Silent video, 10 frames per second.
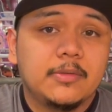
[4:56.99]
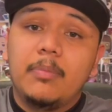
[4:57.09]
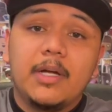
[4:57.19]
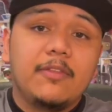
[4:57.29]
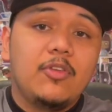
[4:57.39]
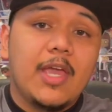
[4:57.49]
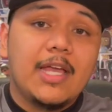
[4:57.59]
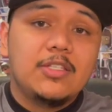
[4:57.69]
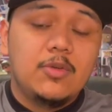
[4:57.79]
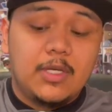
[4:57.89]
but if you
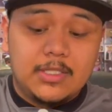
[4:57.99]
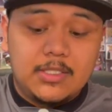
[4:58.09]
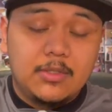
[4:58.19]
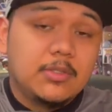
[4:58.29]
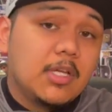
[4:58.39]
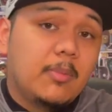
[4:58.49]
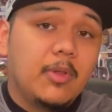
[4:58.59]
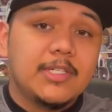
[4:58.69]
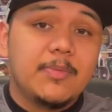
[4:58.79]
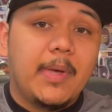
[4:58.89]
had to, it could still
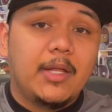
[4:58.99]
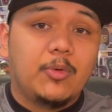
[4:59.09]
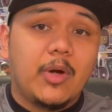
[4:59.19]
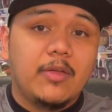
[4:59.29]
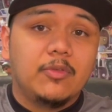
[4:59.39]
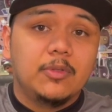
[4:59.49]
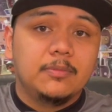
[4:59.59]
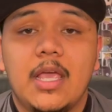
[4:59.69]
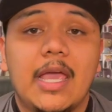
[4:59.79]
double as a battle rifle.